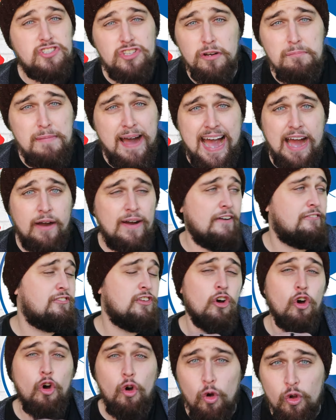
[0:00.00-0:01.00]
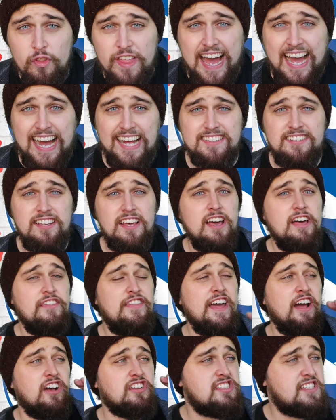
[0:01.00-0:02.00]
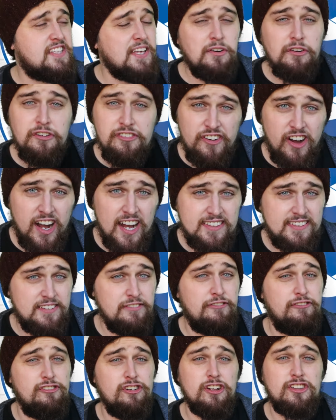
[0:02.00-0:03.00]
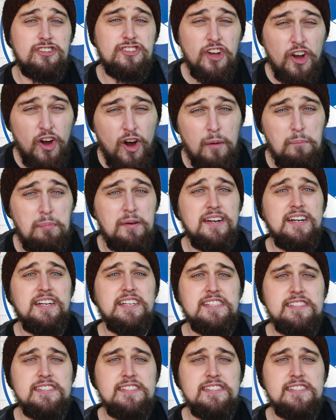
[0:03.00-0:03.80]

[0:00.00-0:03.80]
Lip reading: somehow, after all that, they are still fighting for a top